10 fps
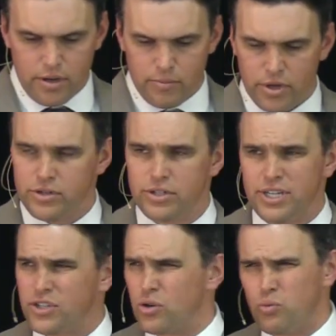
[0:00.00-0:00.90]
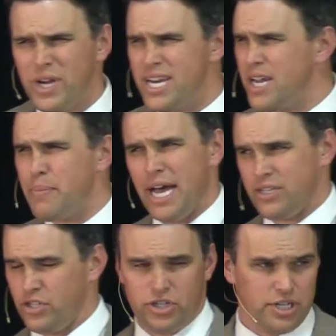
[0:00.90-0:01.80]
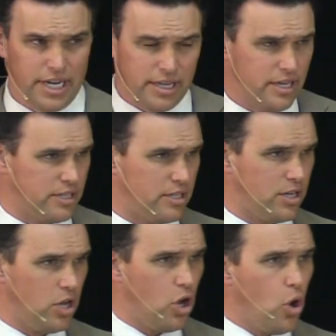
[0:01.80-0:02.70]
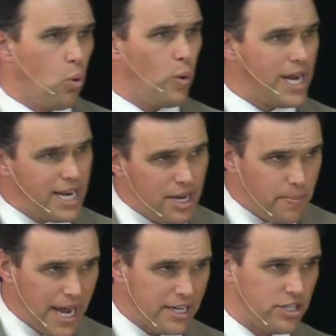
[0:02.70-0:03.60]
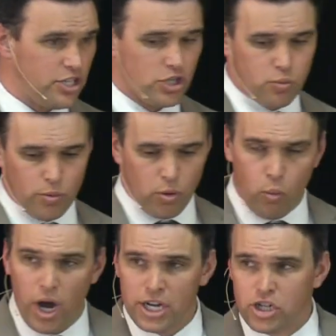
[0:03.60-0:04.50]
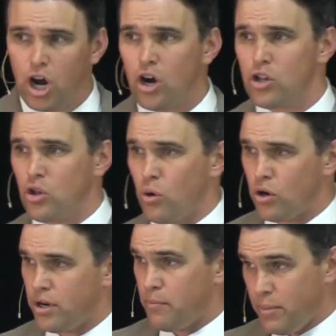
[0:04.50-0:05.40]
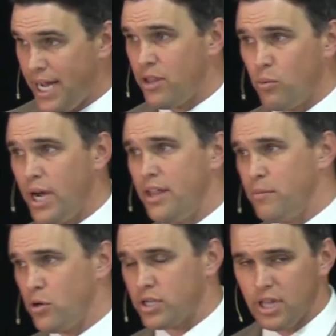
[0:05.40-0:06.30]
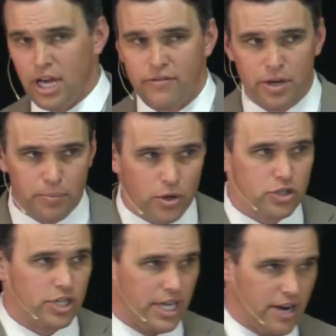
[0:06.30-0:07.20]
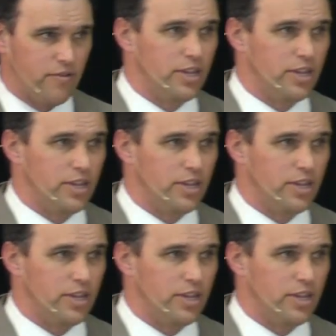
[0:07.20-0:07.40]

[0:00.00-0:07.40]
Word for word: Brothers and sisters, we need passages like this. We need passages where we watch our Lord, by the way, the most loving person that ever